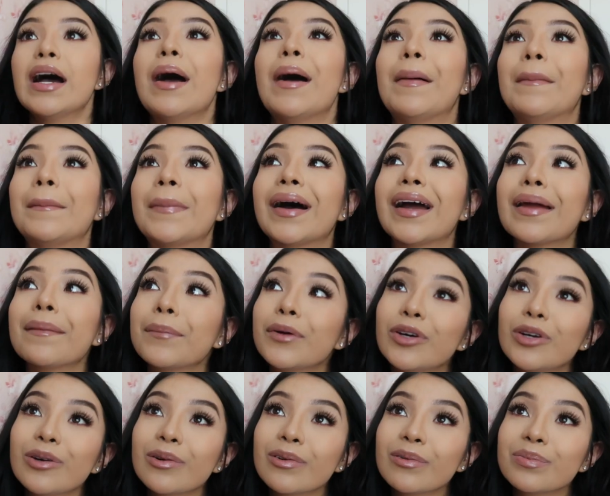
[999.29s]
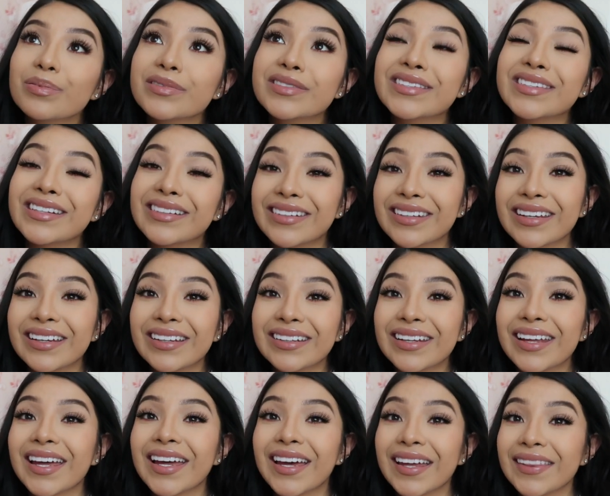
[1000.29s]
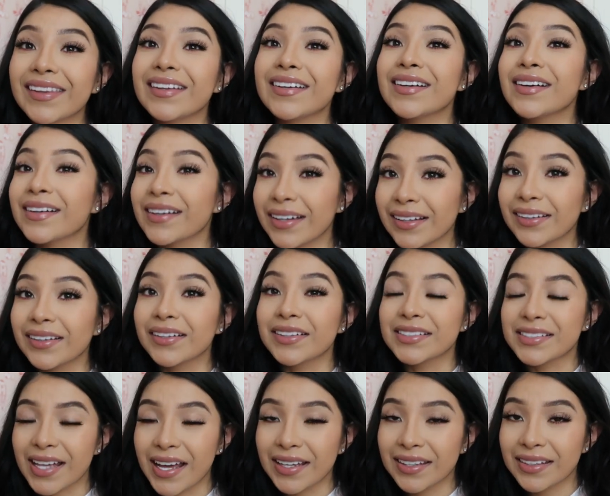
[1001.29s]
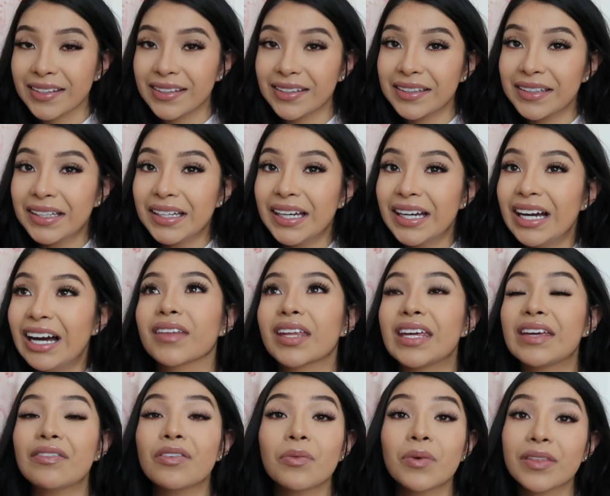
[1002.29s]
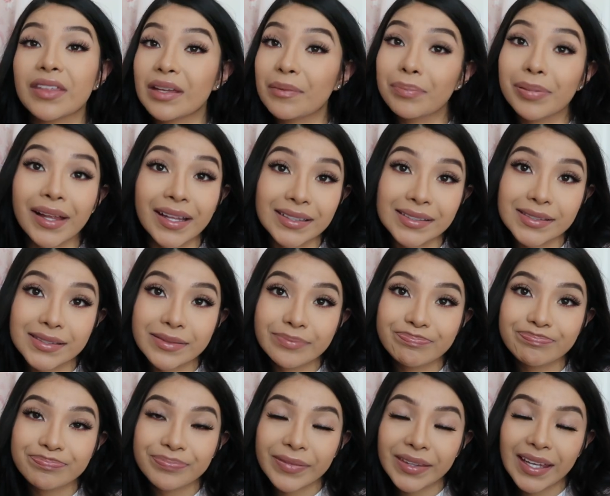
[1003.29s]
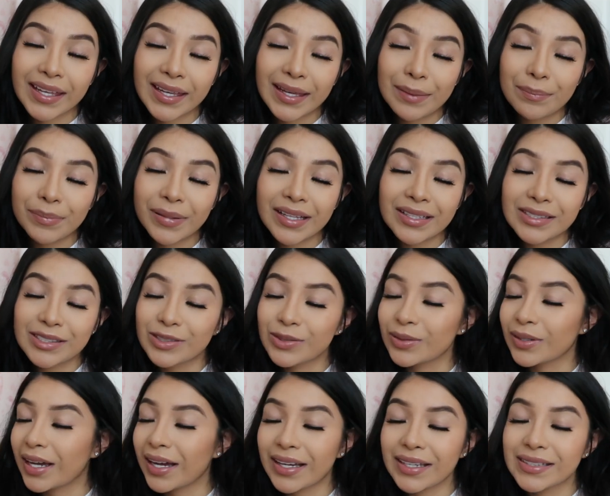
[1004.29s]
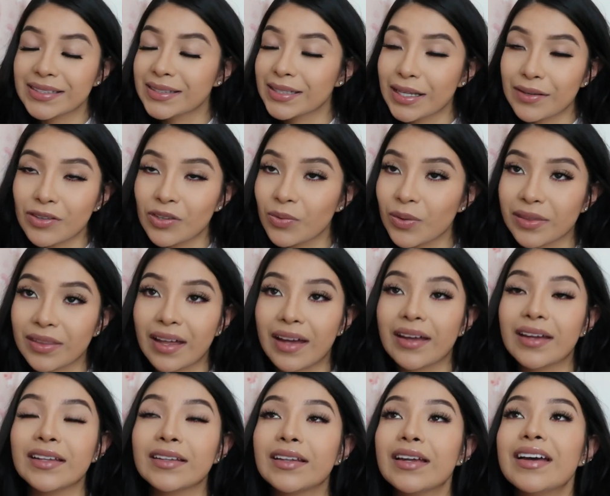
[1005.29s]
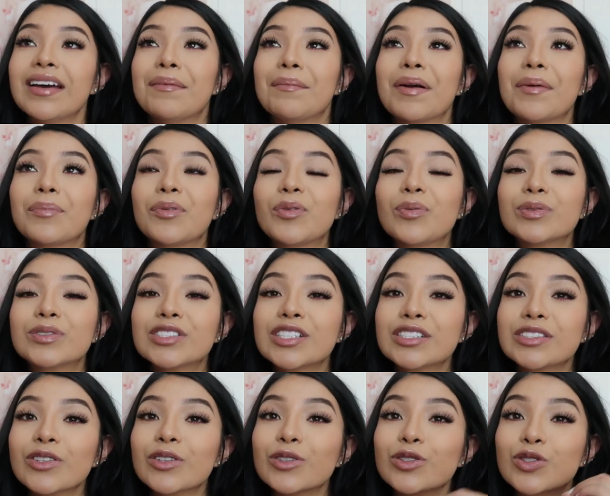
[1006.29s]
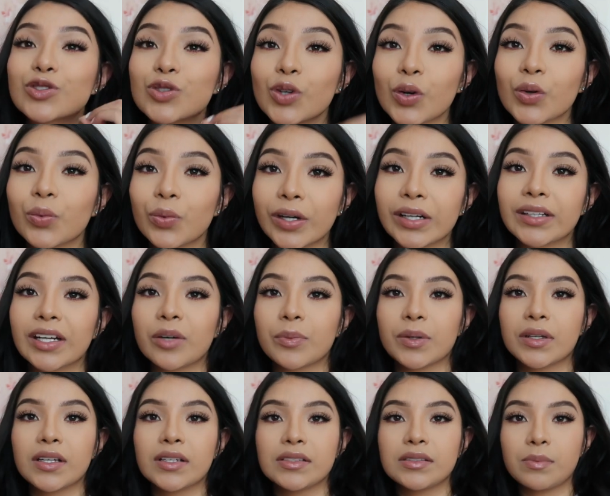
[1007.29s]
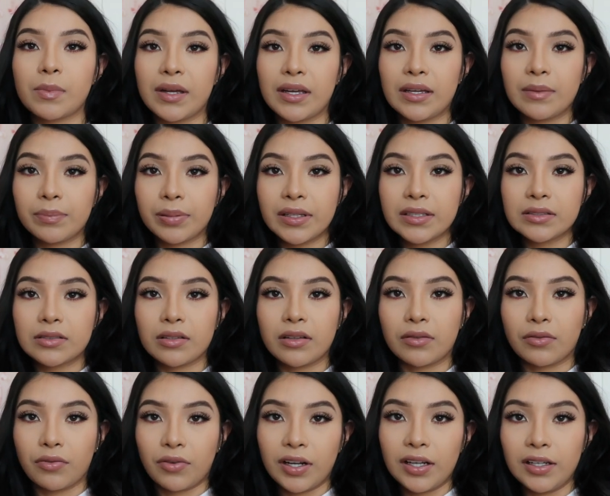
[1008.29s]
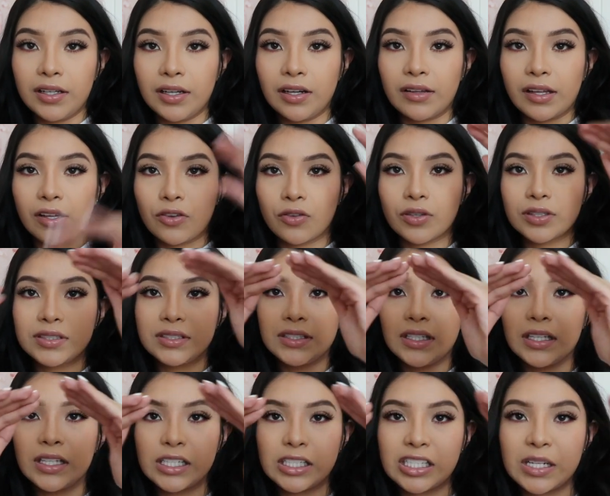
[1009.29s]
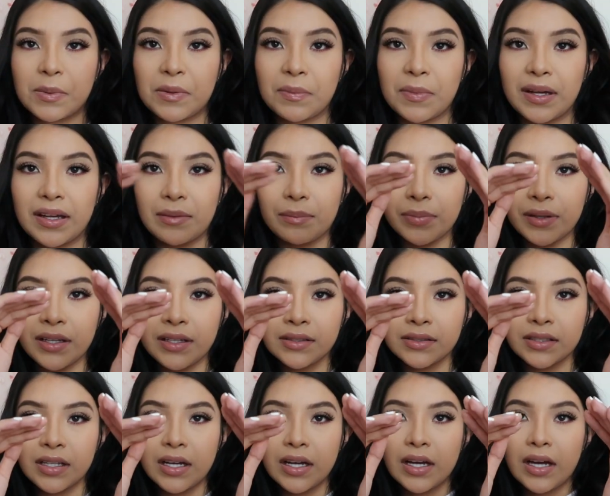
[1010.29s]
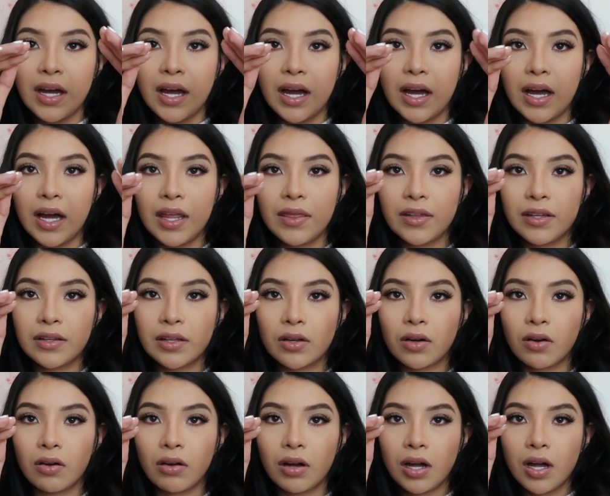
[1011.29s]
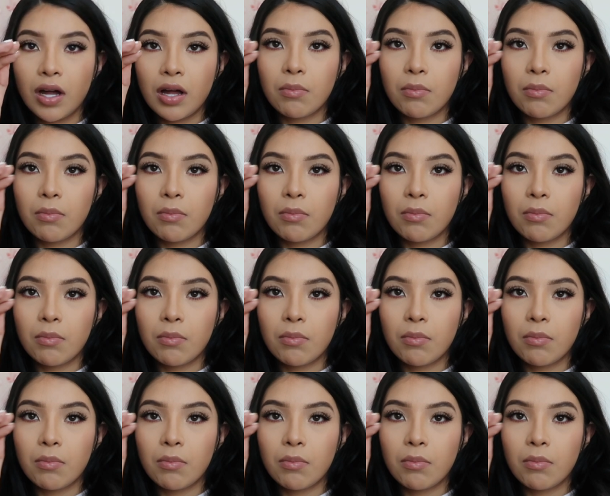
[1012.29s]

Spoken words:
My boobs did get hella saggy, even with implants. Implants do not save you with that. My boobs just look so weird now because my implants are like right here. Like, you could see the shape of my implants, and then they go.